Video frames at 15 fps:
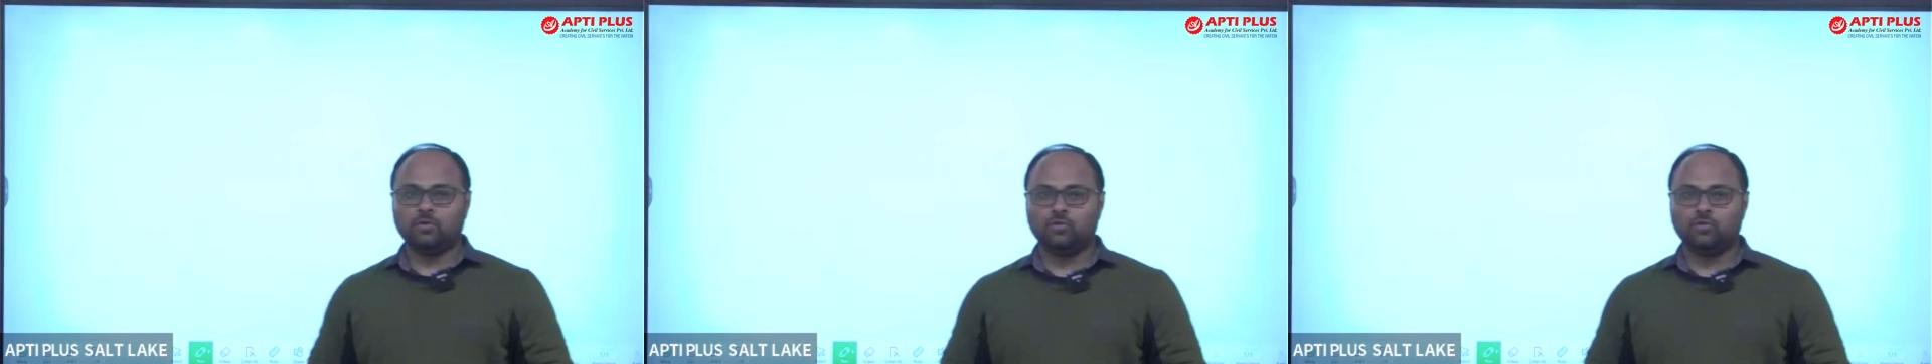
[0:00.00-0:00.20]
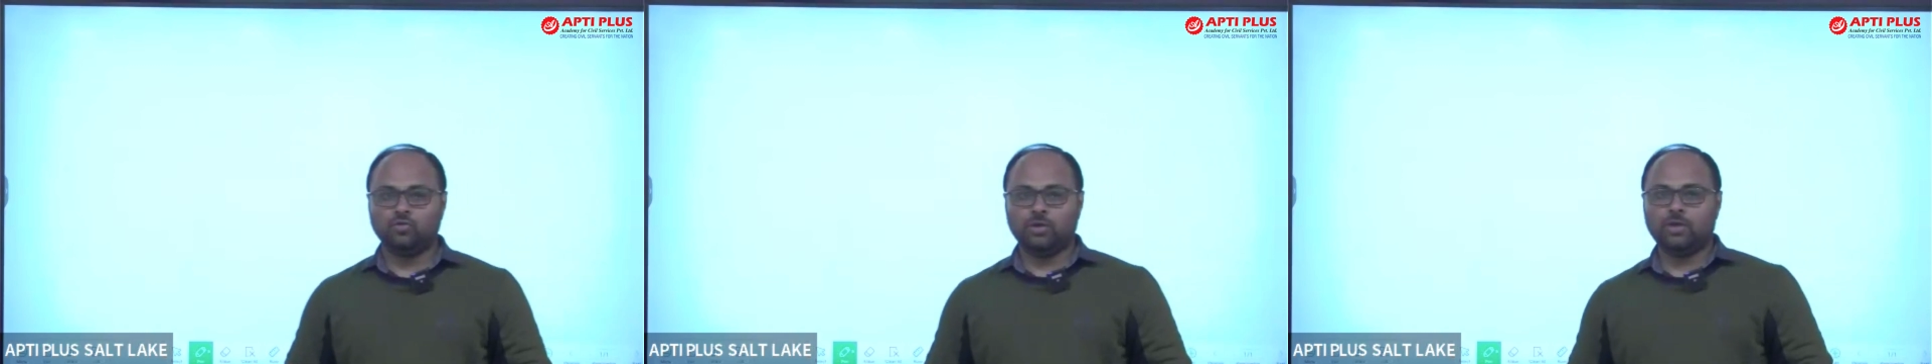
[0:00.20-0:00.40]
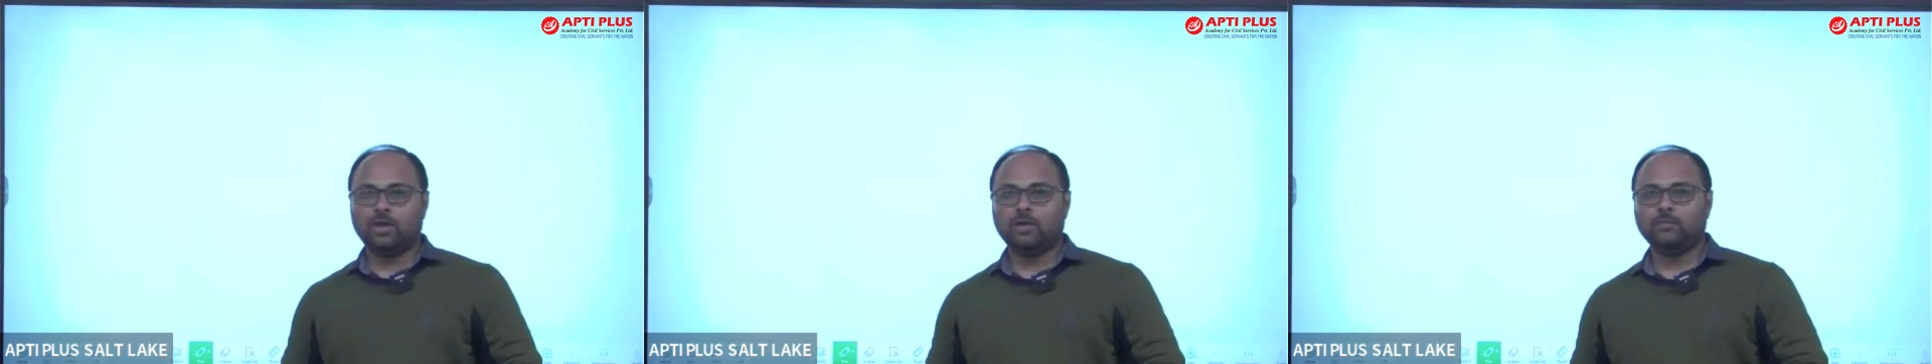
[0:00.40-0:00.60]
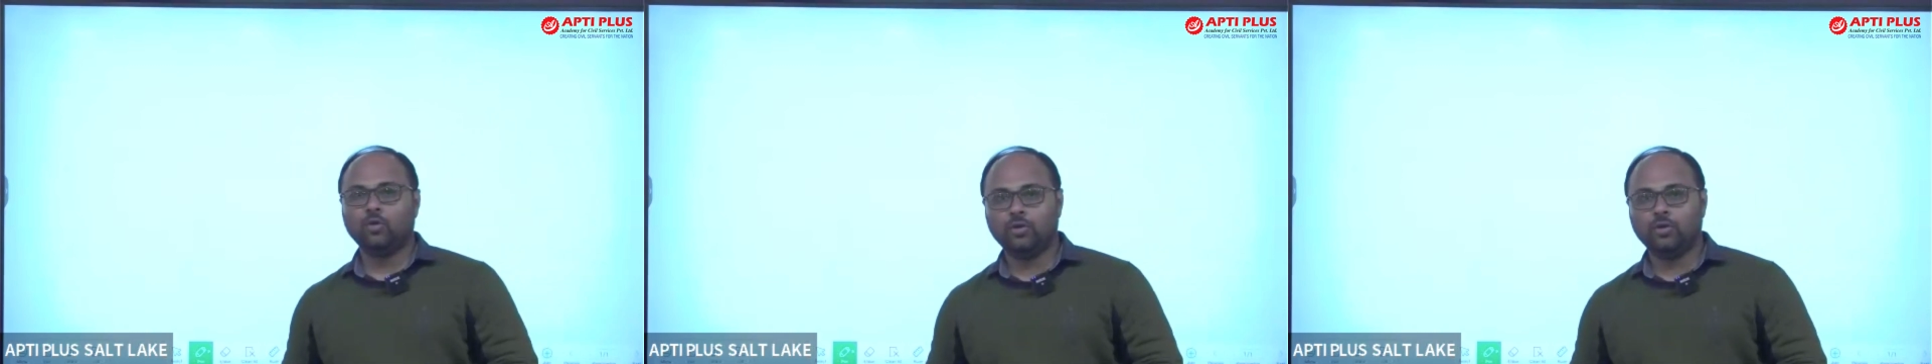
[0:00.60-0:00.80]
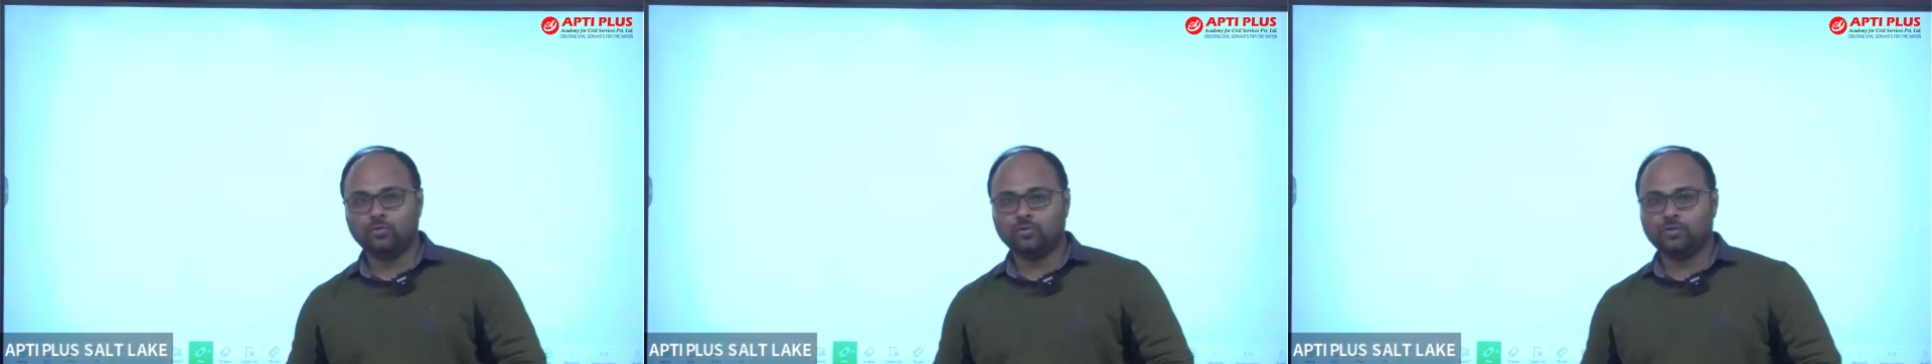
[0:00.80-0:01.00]
Today, I'm
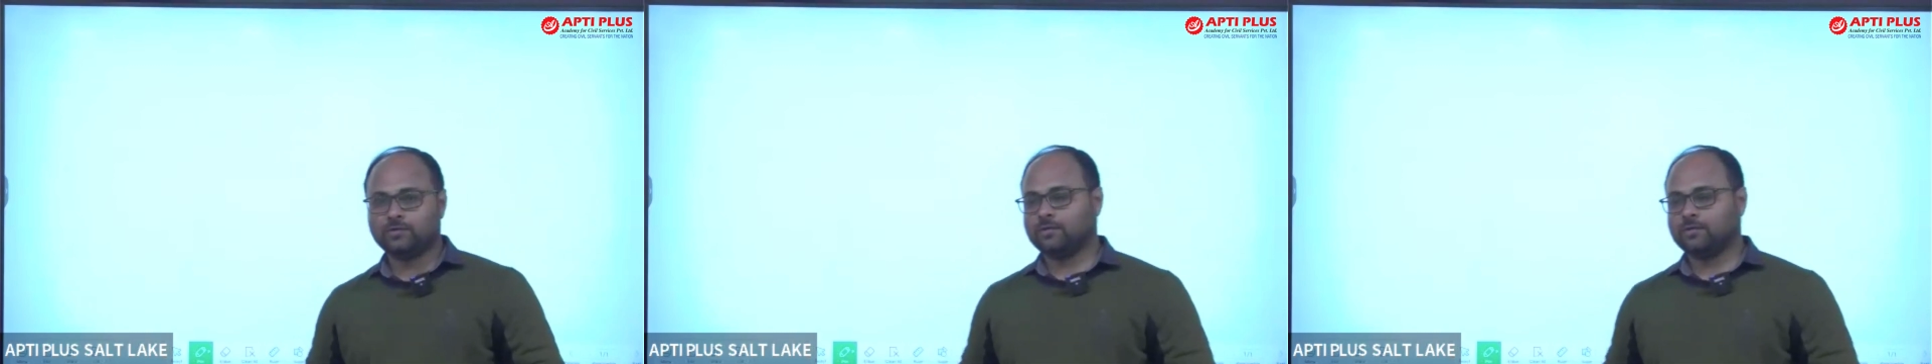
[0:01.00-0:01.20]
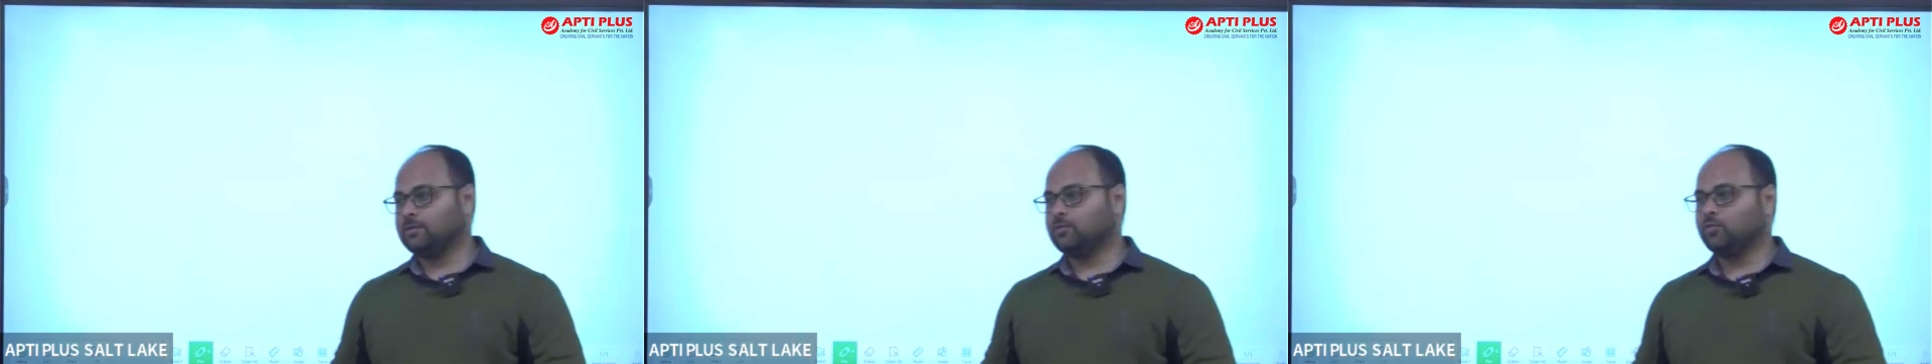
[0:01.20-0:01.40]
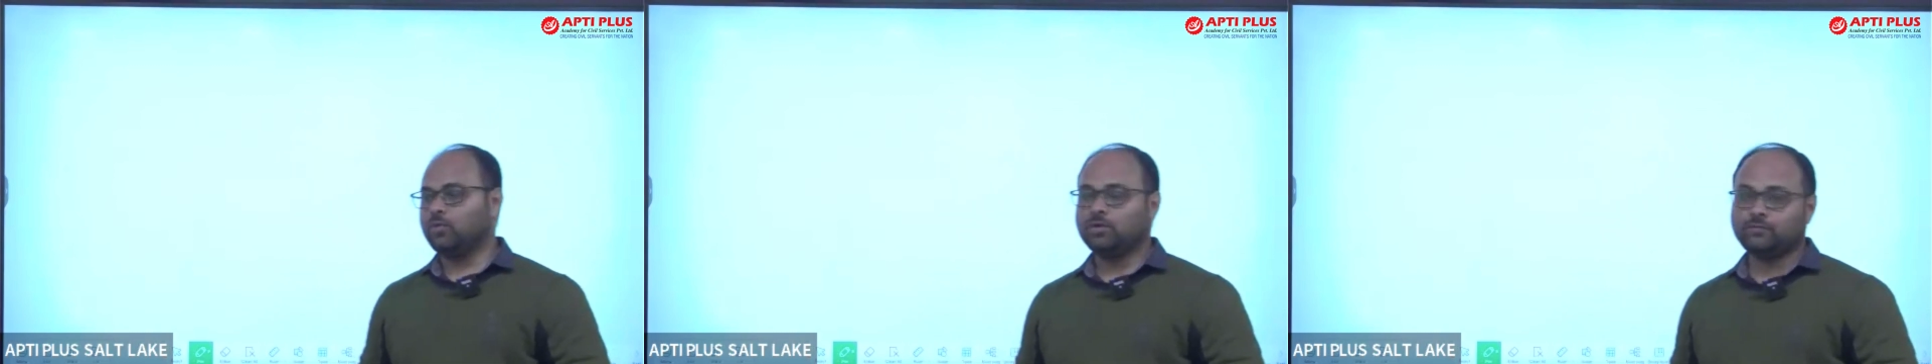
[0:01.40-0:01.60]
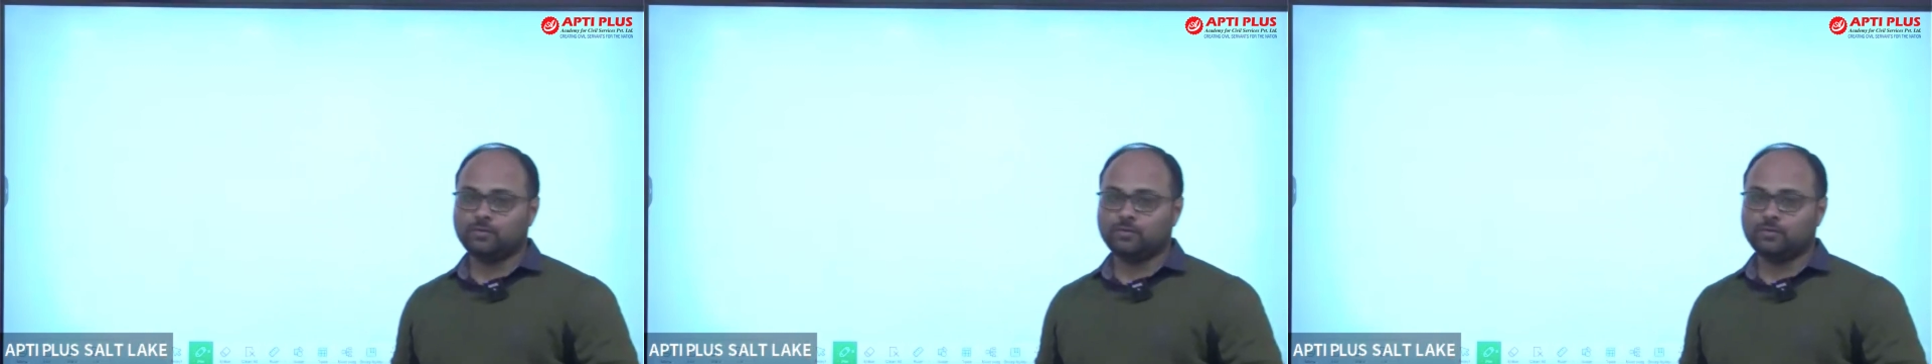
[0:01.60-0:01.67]
going to discuss one